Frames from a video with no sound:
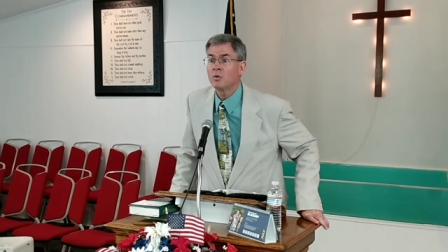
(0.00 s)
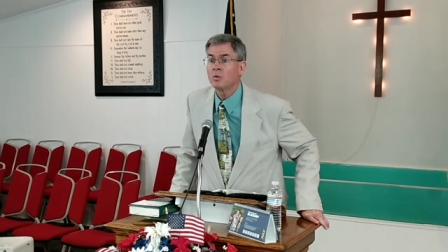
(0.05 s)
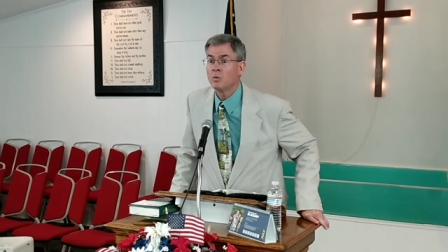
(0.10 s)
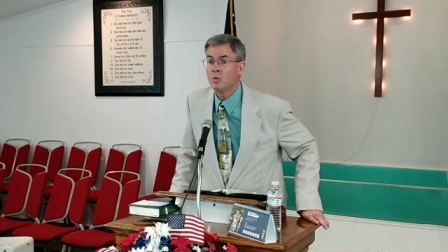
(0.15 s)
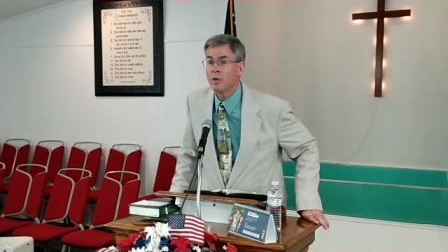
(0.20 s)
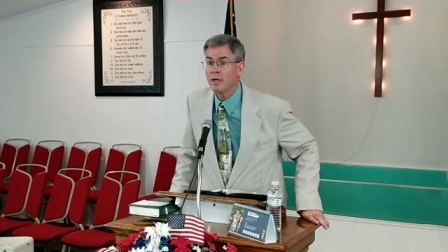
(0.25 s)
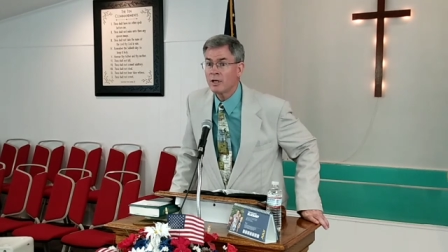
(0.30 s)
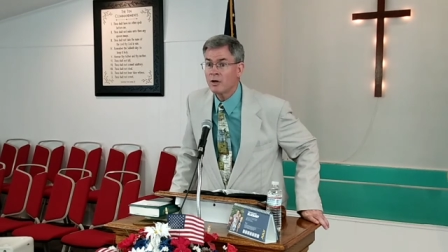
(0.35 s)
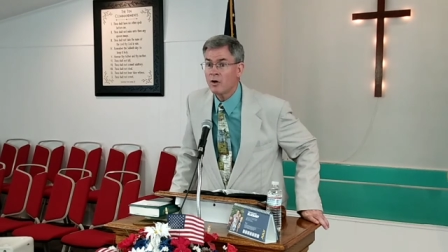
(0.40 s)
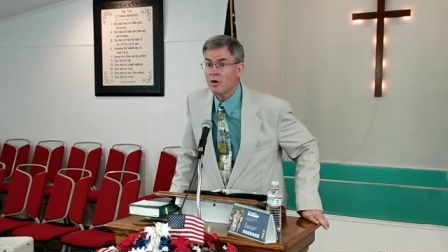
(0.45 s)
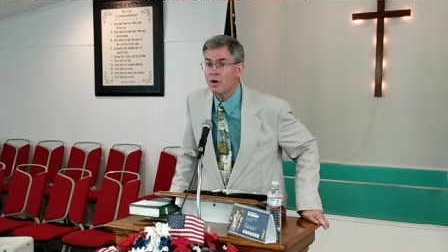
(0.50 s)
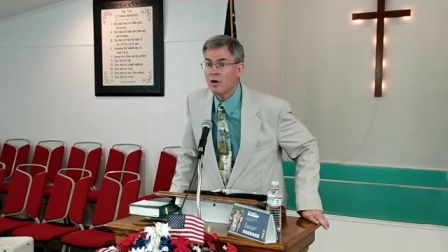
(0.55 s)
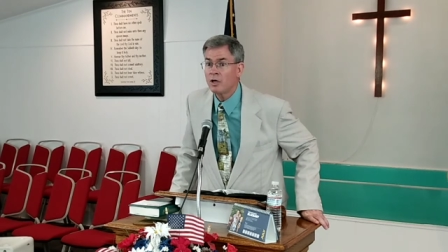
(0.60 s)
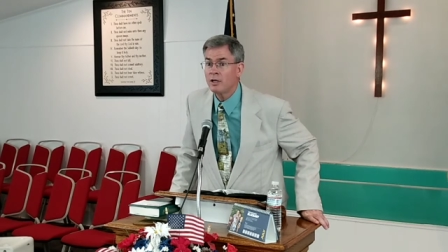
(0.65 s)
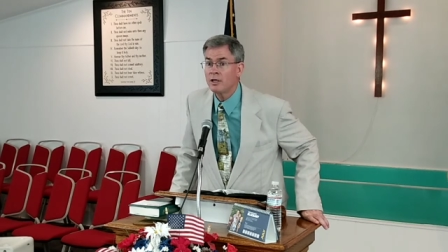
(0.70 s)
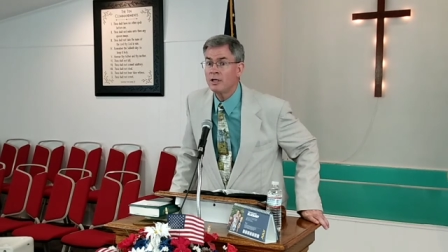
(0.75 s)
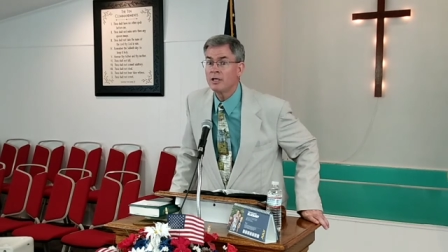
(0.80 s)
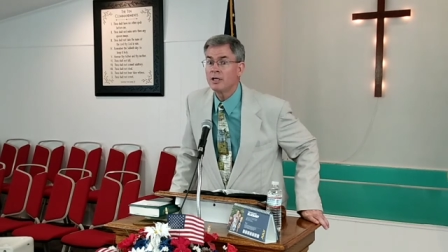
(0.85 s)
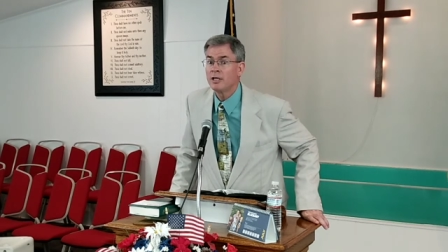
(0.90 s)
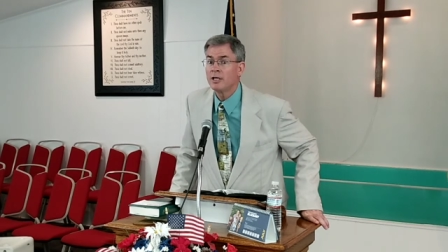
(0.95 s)
went on
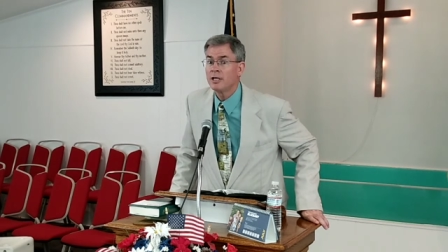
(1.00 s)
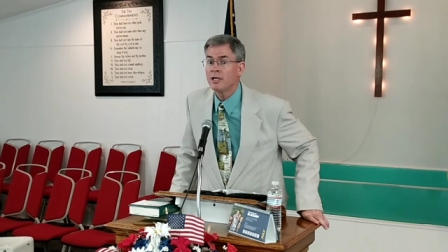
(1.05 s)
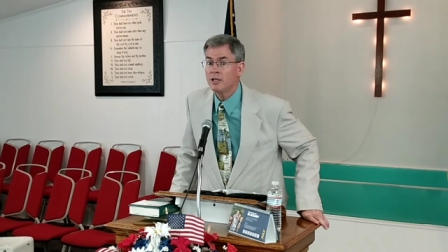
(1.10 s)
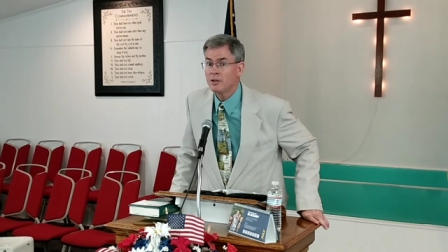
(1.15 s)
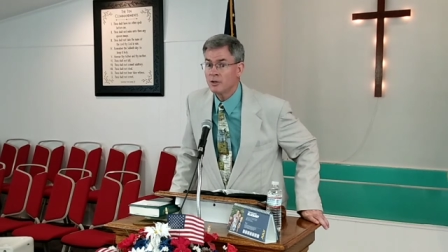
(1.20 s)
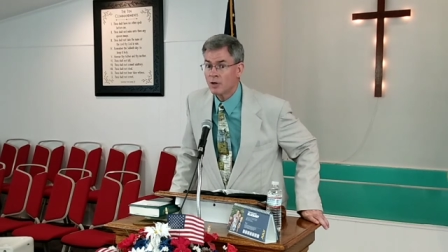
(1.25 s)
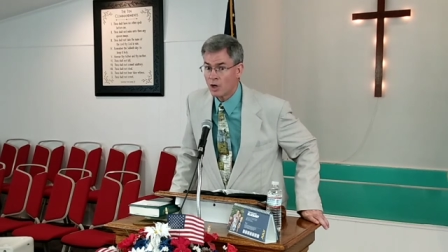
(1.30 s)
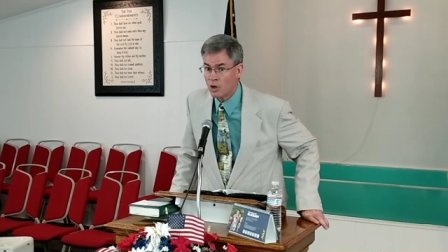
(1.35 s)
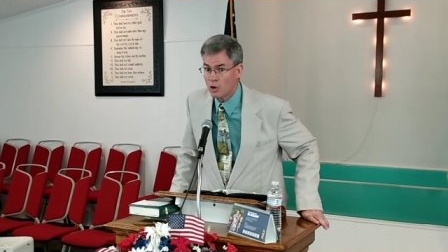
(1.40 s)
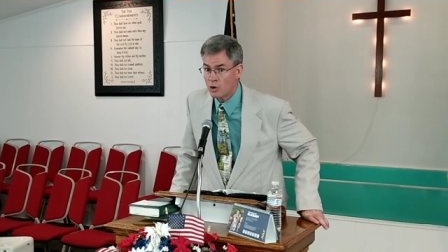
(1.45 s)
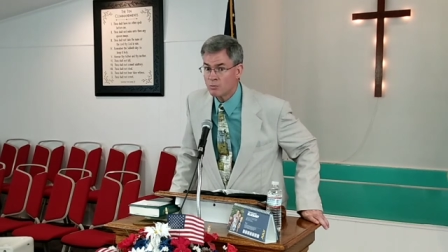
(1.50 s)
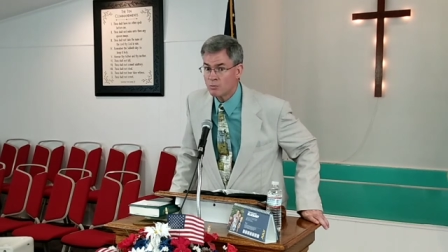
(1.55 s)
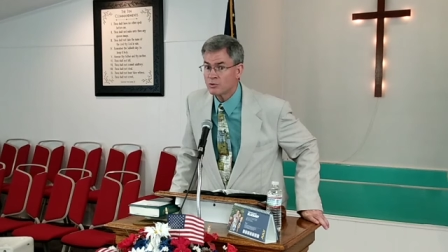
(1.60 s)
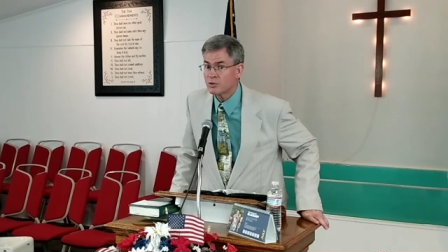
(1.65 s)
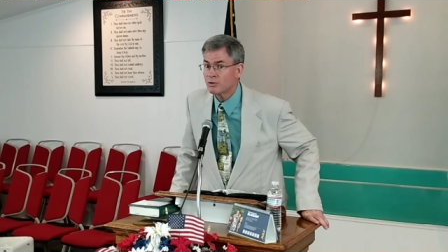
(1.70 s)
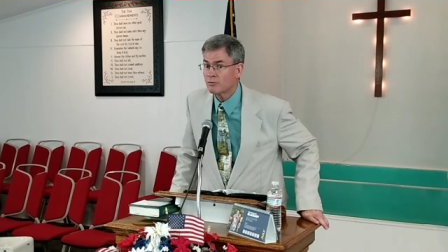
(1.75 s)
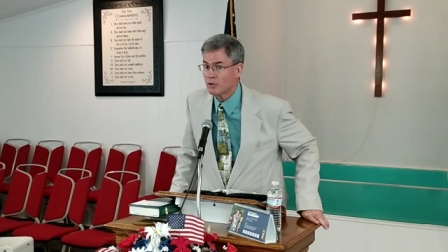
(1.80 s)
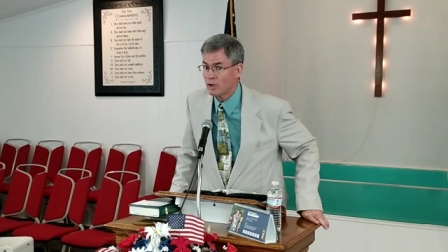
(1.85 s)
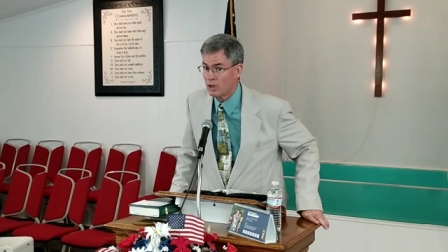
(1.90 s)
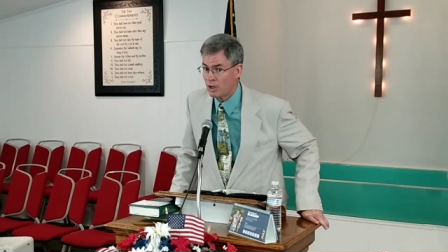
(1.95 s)
in the
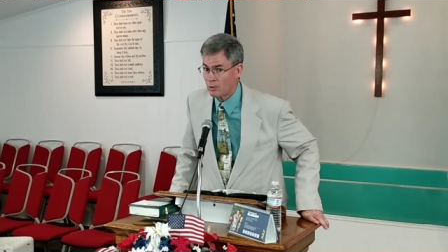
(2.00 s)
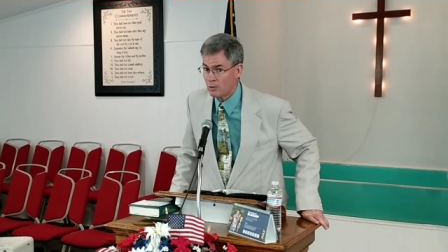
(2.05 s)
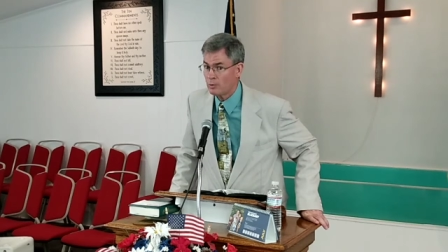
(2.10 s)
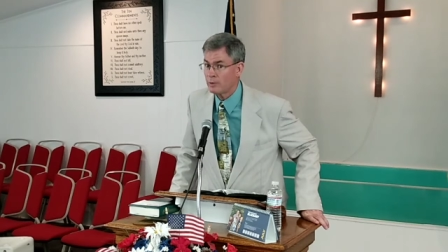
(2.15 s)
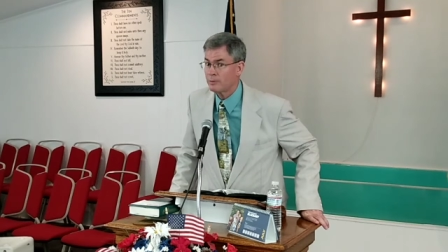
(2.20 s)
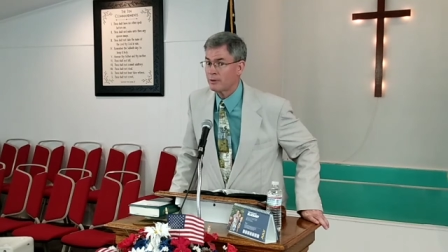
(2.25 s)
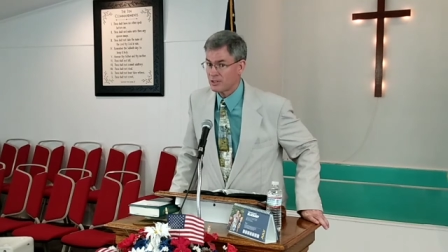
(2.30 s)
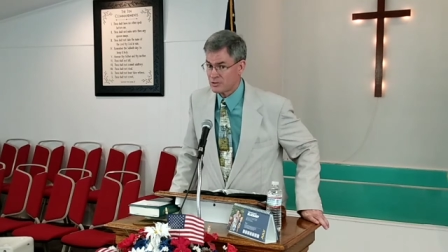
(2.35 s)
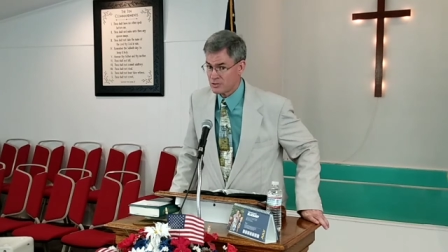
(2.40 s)
homes of a lot of women.